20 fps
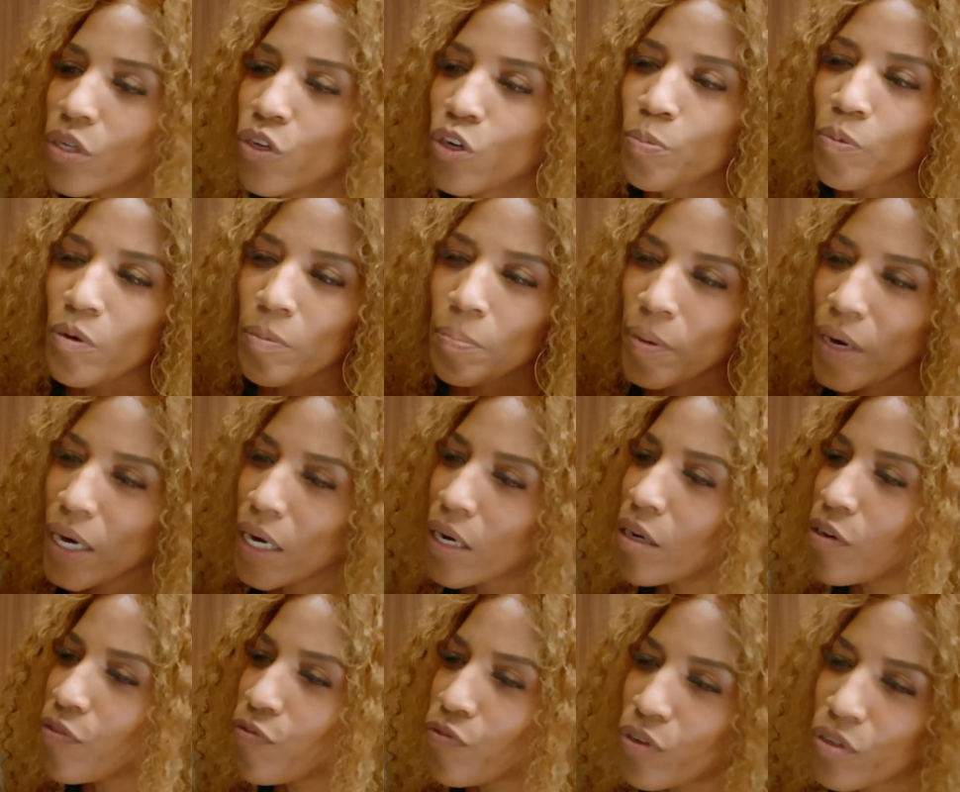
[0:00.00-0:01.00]
you're
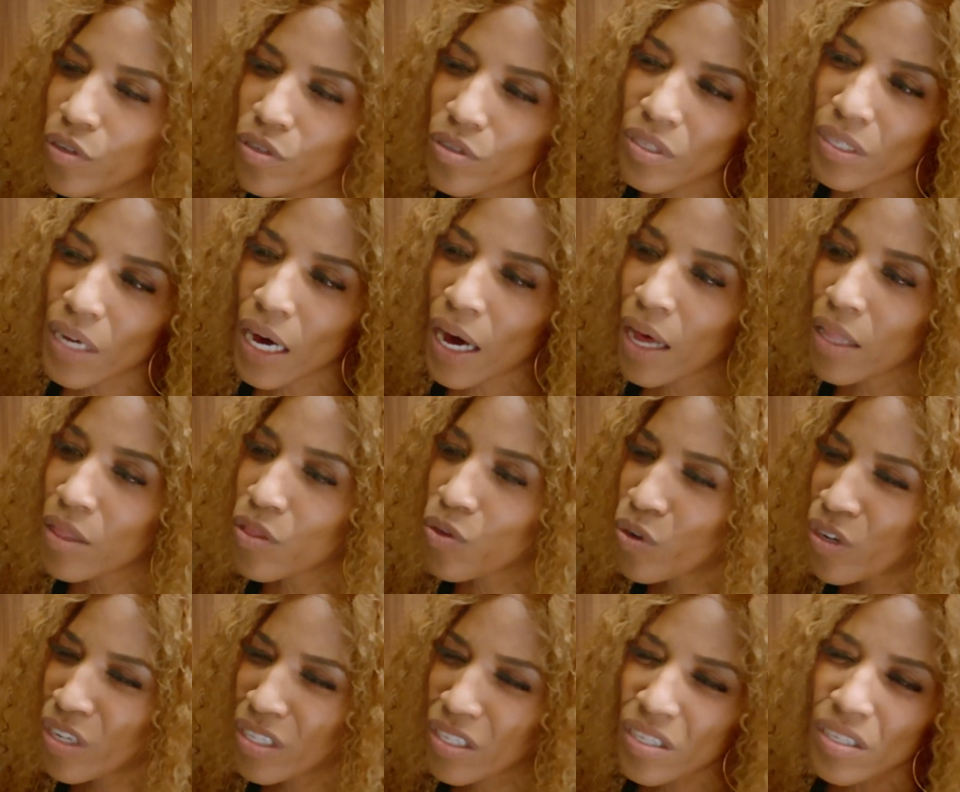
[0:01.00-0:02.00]
preparing for their death
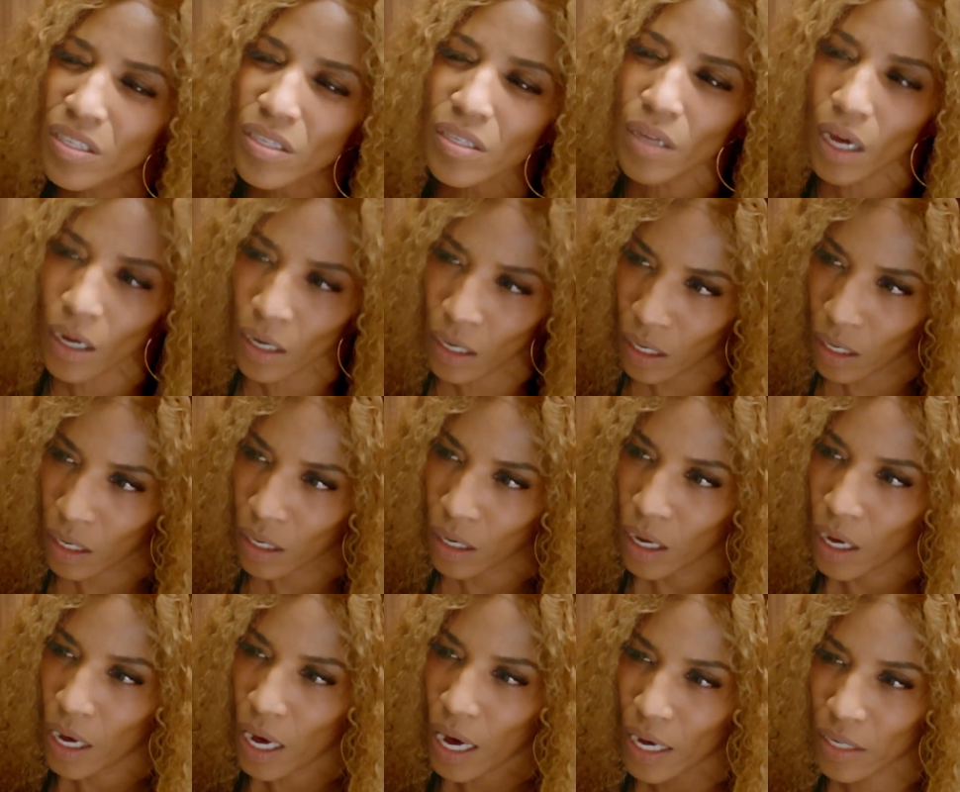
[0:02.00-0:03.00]
or it's sudden,
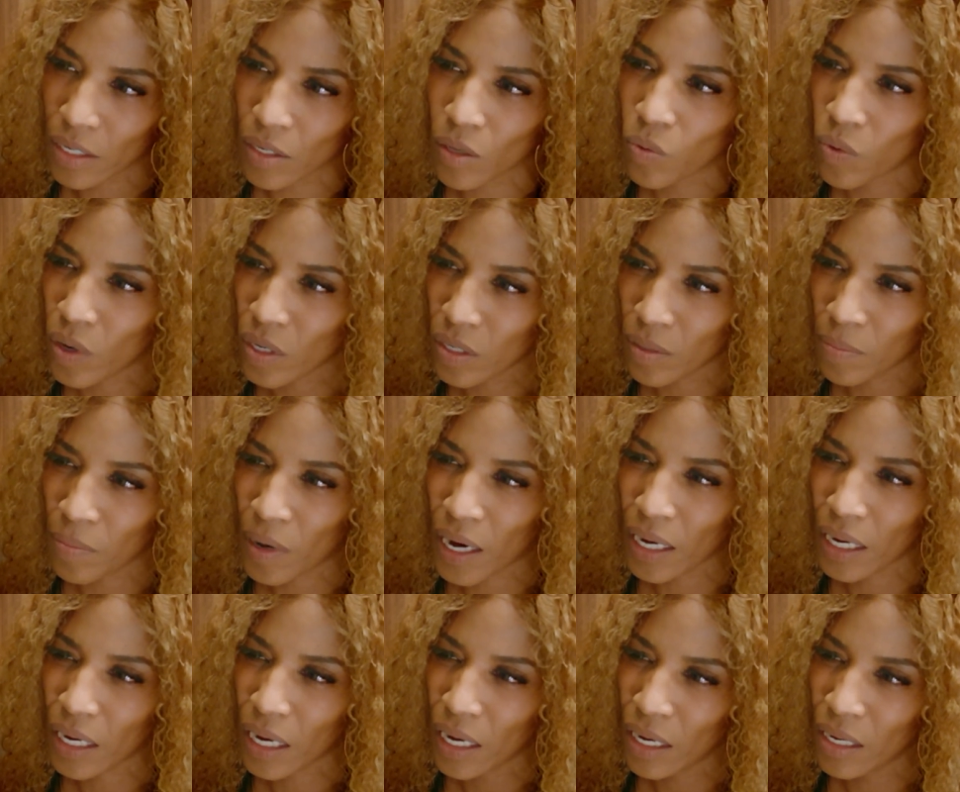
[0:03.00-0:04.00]
as it was in my
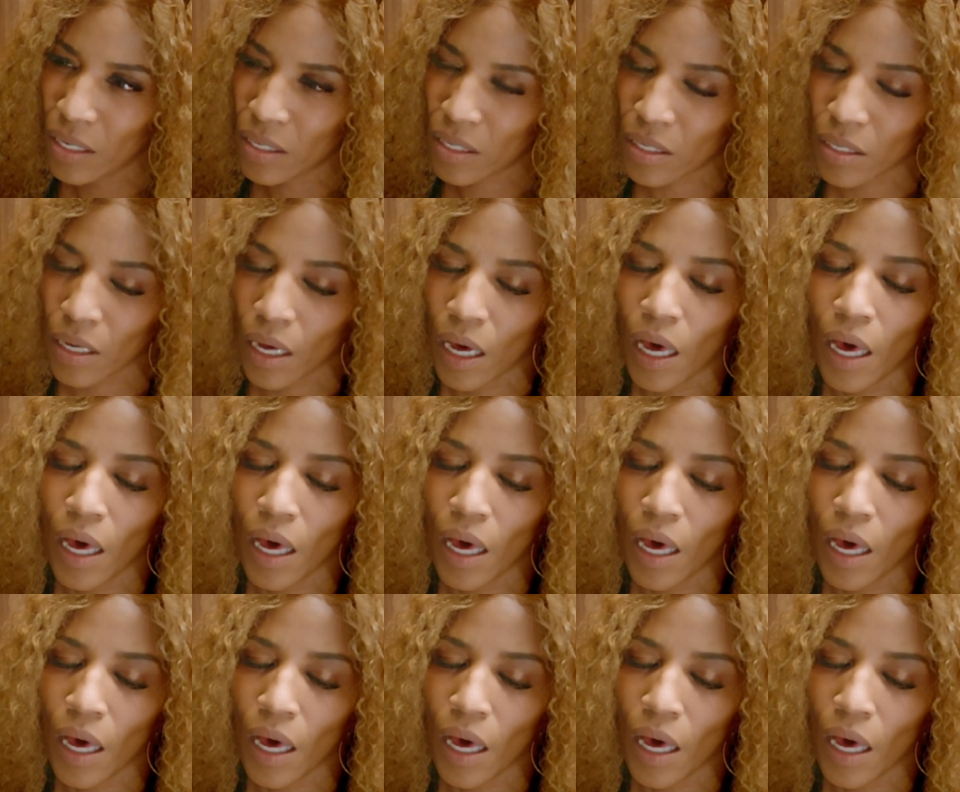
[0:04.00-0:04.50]
case.